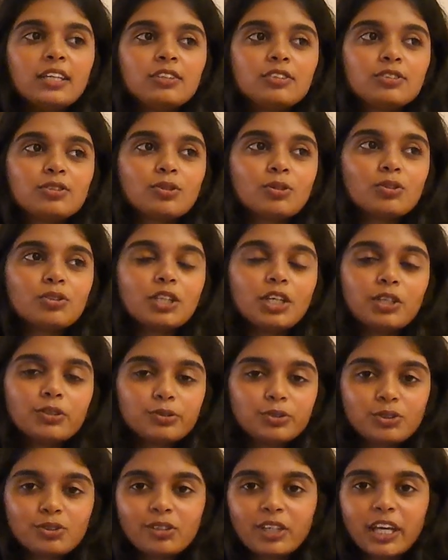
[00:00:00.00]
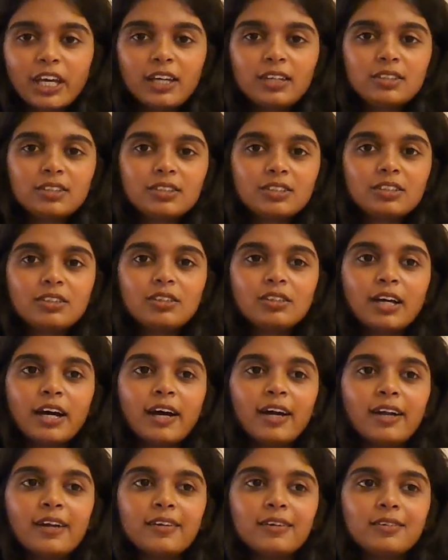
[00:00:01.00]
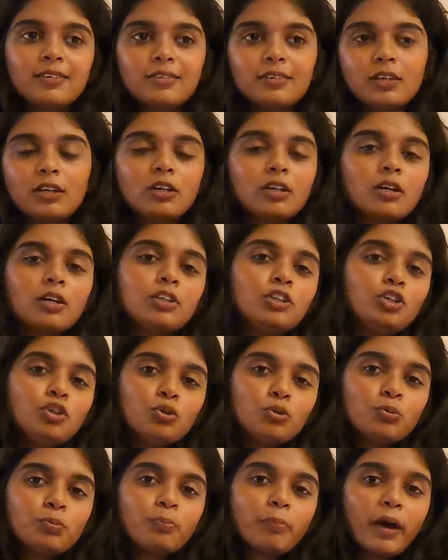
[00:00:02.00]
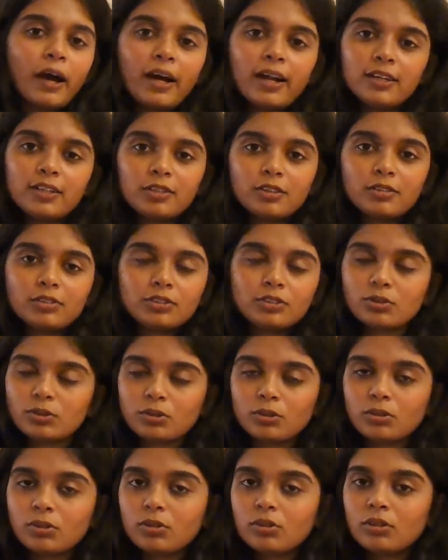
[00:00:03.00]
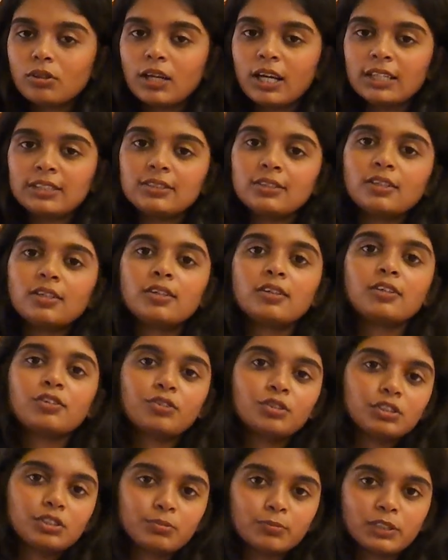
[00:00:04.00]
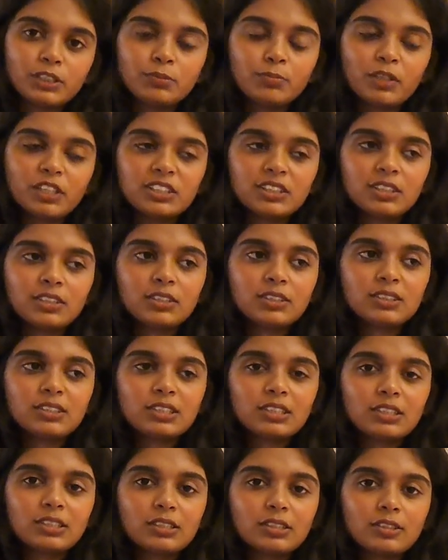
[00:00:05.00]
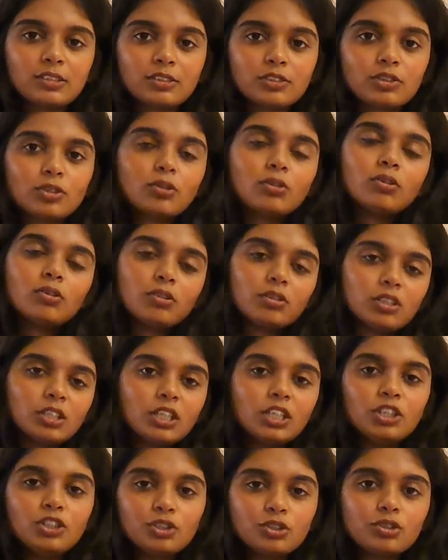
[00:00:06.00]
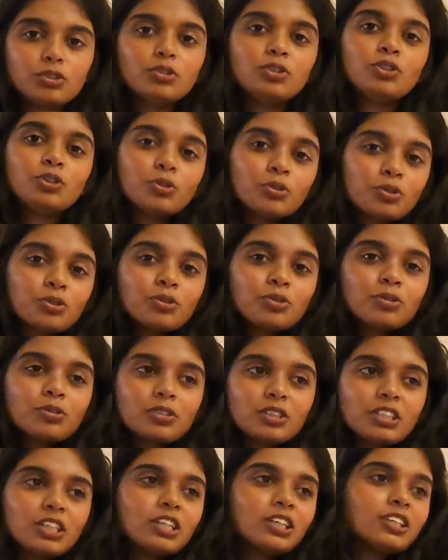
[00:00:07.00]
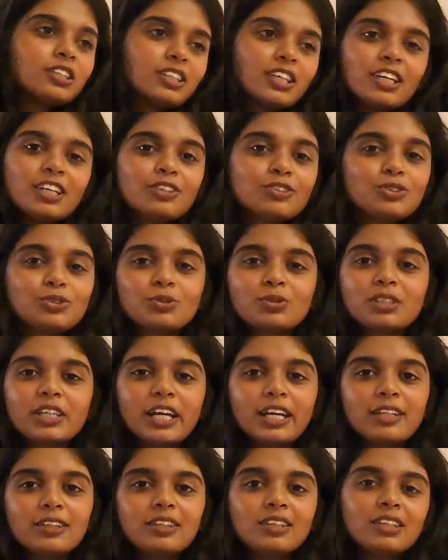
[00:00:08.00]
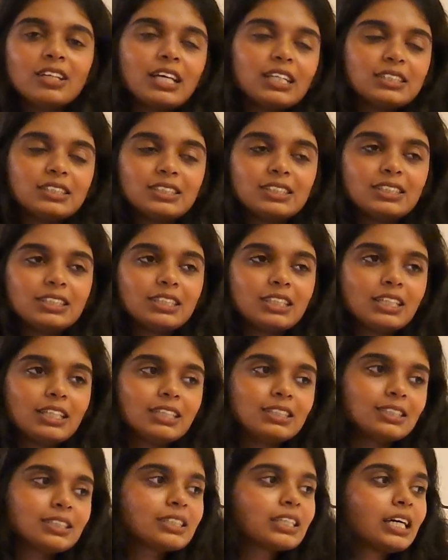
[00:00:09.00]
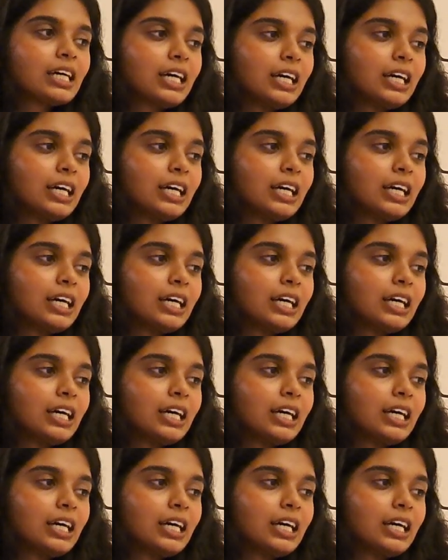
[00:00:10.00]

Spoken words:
so they used to get that a new pant or so as a Christmas present. So they used to get the necessities,